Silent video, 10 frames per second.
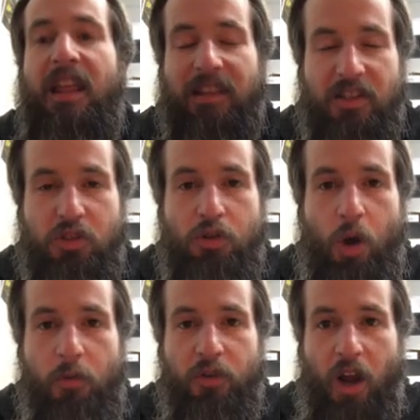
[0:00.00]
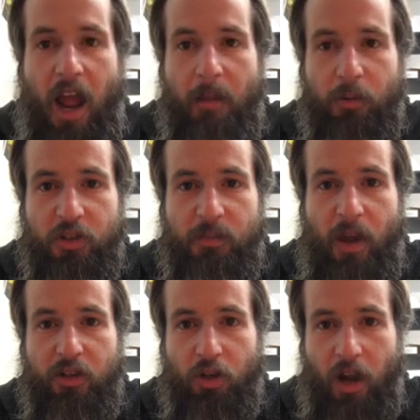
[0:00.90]
unless you know if you're a
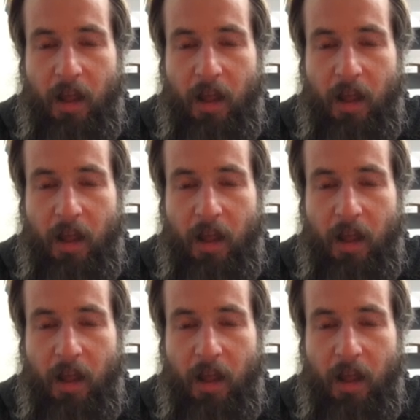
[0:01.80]
hyper-responder or